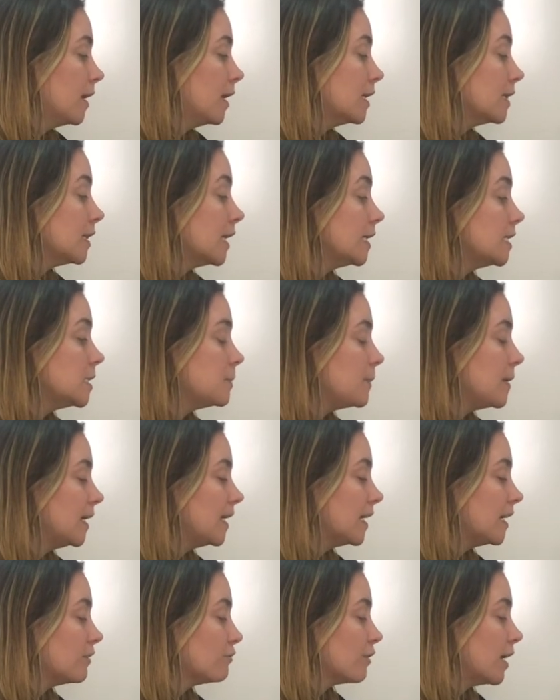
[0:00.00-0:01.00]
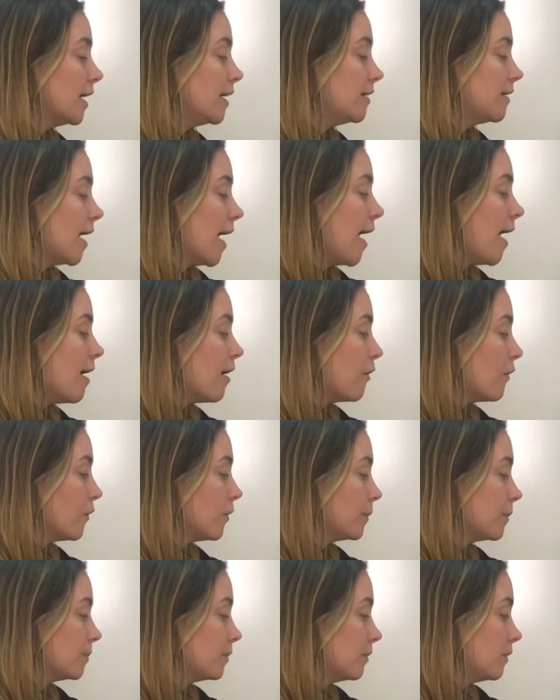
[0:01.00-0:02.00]
Let's begin right now.
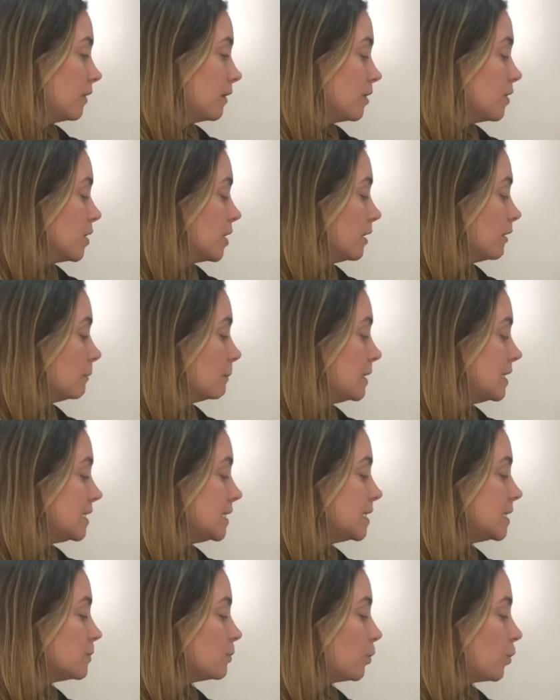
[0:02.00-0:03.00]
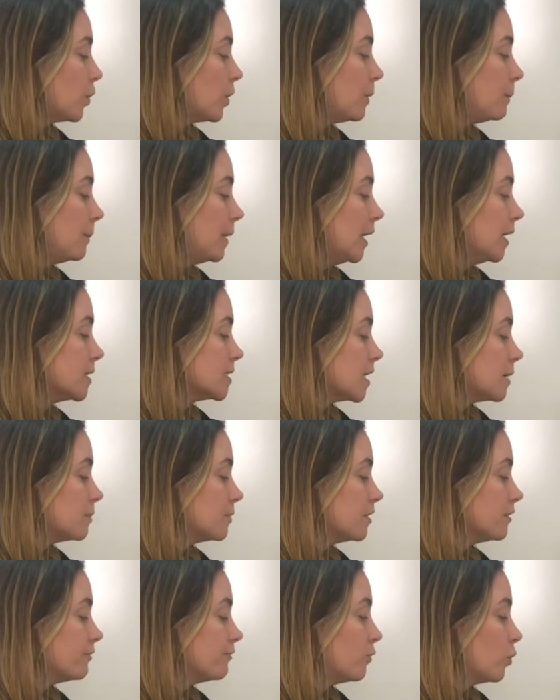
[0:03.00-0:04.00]
Mrs. Moore picks up
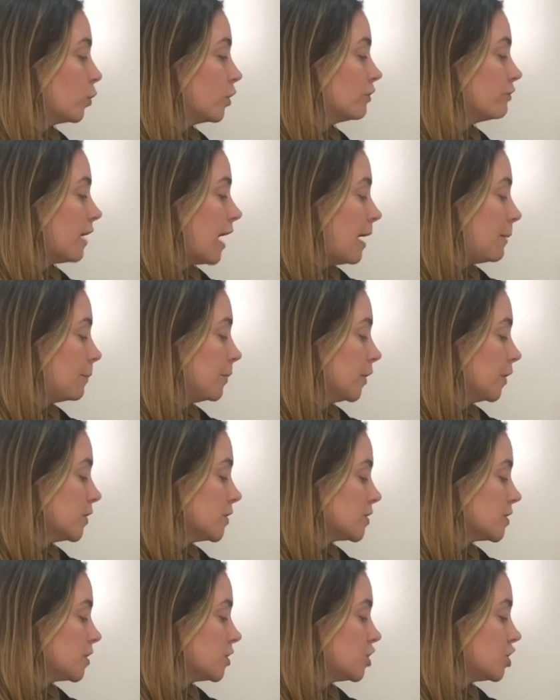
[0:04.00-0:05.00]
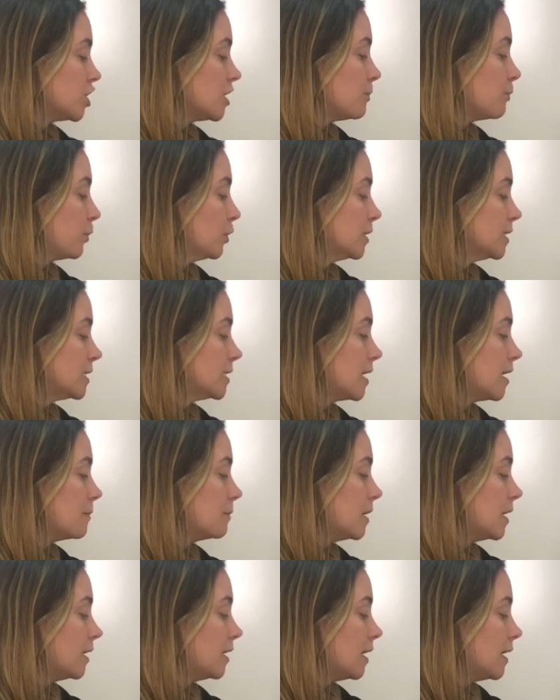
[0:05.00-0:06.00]
the 4 wrappers. She puts them
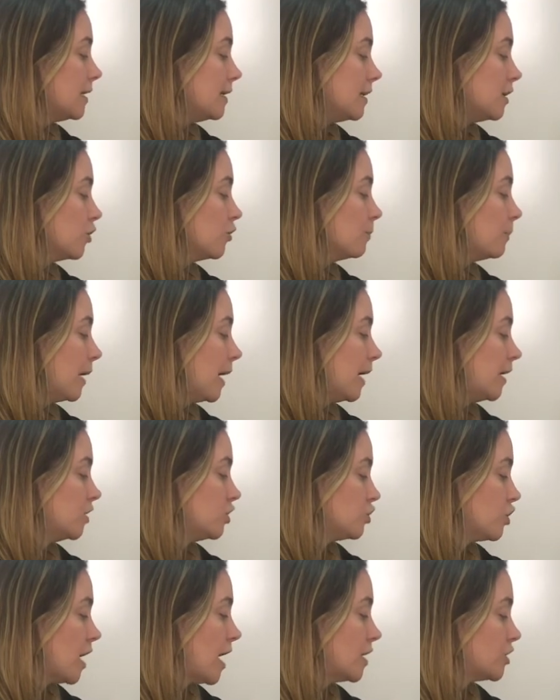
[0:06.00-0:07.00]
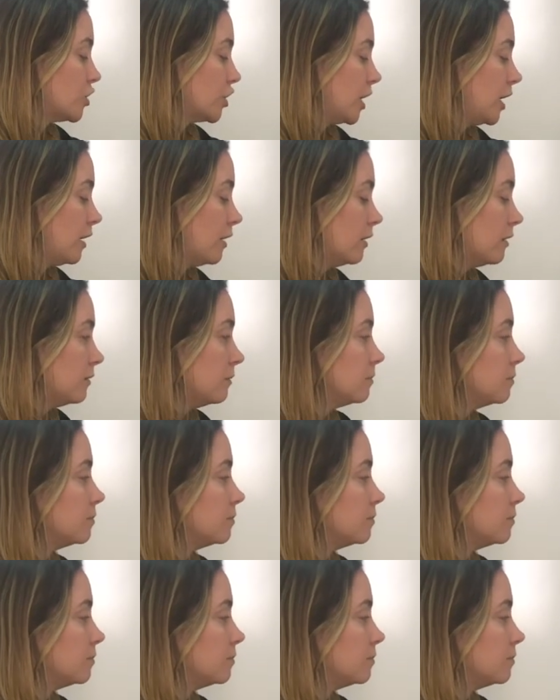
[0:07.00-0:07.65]
in a nearby trash can.